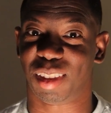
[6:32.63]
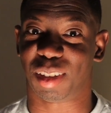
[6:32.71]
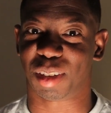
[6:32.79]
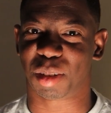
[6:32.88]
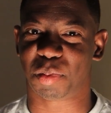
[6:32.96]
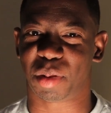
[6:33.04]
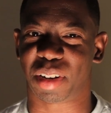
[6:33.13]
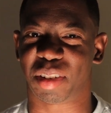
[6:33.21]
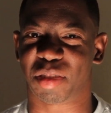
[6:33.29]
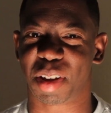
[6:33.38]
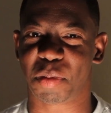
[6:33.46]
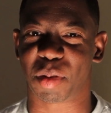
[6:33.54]
Looks pretty
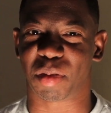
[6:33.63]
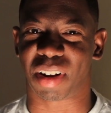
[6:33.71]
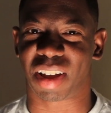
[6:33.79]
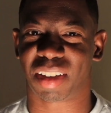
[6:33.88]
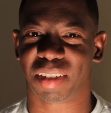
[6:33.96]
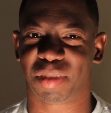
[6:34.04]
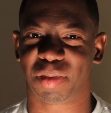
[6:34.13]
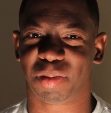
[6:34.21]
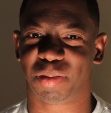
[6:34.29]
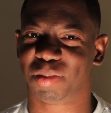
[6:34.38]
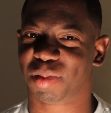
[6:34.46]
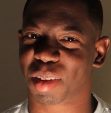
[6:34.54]
creepy, right?
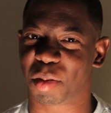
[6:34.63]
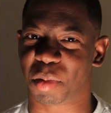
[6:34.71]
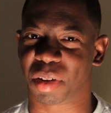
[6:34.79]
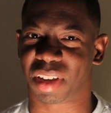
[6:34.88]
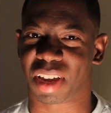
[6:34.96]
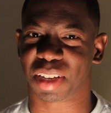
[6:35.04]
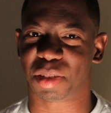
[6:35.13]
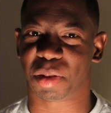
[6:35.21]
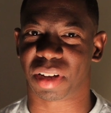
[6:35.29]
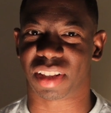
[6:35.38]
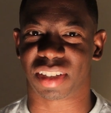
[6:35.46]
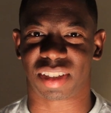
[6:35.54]
Well, guess
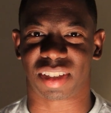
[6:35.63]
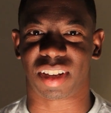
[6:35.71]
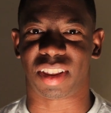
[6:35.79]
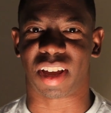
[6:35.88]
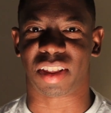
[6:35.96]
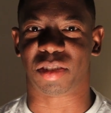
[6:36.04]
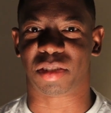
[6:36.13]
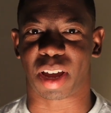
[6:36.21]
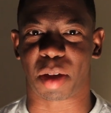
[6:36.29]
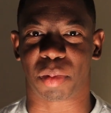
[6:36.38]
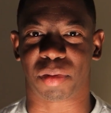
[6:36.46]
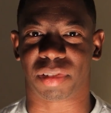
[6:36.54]
what? This is another
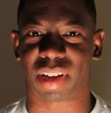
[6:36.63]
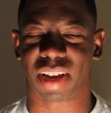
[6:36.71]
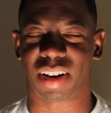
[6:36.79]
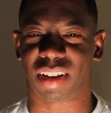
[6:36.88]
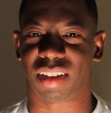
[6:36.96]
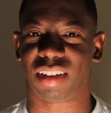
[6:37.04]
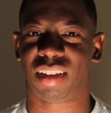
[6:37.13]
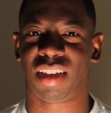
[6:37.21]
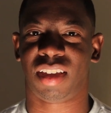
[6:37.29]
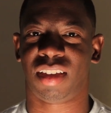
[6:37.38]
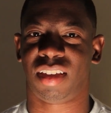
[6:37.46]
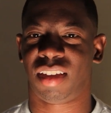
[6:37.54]
type of lighting.
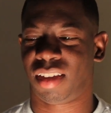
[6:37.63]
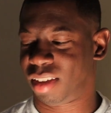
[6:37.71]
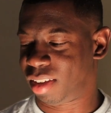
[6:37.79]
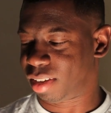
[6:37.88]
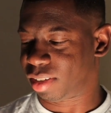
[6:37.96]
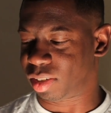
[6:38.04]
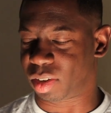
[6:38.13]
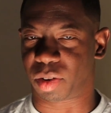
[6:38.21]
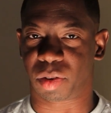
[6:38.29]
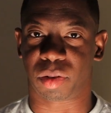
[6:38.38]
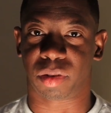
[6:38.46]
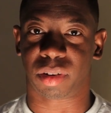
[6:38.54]

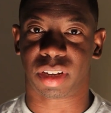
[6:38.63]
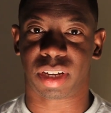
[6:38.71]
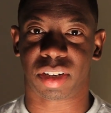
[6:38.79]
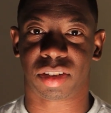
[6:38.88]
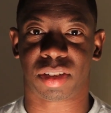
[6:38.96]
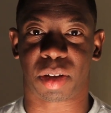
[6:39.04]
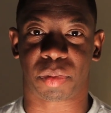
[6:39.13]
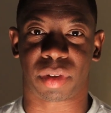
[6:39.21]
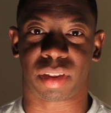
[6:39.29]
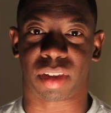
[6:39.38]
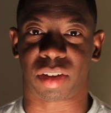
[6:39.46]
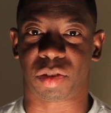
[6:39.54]
So here's
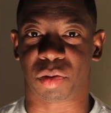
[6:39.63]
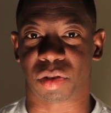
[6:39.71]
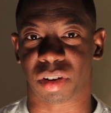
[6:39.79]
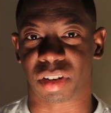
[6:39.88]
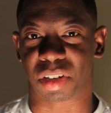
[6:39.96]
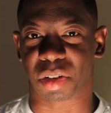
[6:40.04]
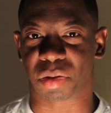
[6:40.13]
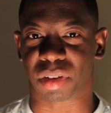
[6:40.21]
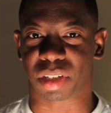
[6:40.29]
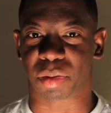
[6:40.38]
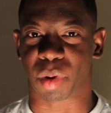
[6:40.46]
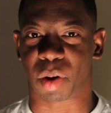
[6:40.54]
something that you could do in
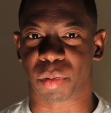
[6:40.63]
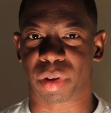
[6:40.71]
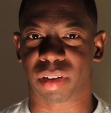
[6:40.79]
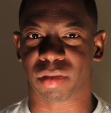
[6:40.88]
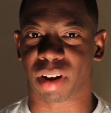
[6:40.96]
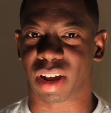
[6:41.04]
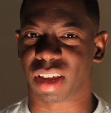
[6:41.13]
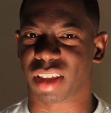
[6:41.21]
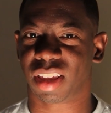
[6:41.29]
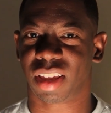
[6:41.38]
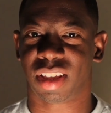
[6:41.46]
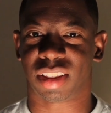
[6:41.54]
this moment, right?
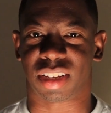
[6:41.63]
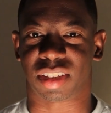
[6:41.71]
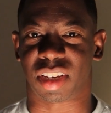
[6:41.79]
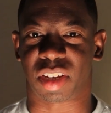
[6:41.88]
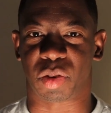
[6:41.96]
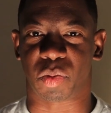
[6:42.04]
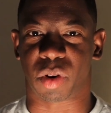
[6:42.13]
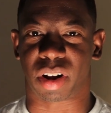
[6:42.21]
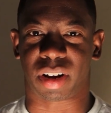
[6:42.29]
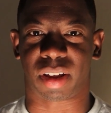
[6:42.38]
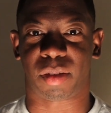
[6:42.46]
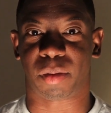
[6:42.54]
Let's say you
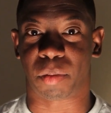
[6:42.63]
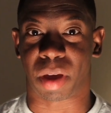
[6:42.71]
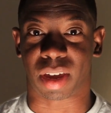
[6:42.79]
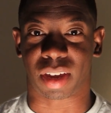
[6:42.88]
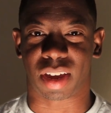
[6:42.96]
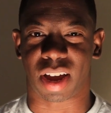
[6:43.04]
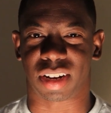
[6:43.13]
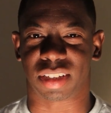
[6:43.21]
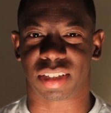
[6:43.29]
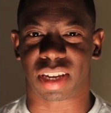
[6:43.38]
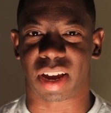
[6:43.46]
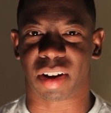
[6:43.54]
want to make it kind of
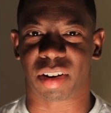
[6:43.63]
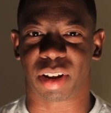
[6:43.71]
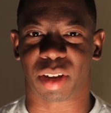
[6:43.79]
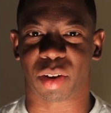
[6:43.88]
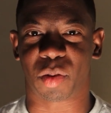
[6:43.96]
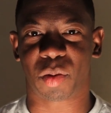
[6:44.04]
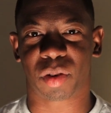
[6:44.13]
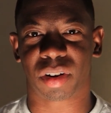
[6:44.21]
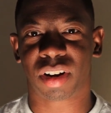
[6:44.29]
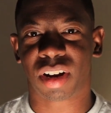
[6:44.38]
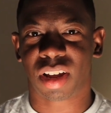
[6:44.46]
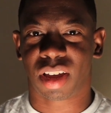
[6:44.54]
scary,
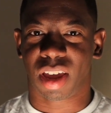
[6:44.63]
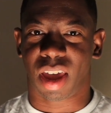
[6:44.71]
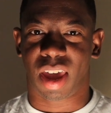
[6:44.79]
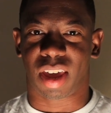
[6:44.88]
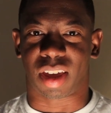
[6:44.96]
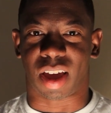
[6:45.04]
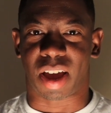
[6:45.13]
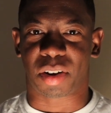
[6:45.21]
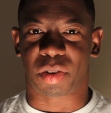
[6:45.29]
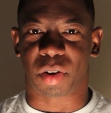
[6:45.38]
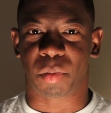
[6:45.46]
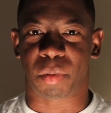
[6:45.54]
or hey, I
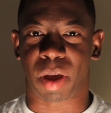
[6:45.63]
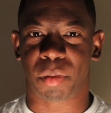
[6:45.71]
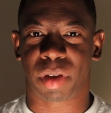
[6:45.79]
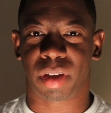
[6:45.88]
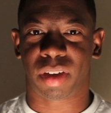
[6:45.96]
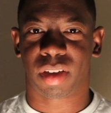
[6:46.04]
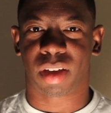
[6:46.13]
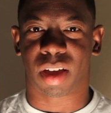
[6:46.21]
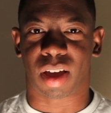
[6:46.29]
don't know, maybe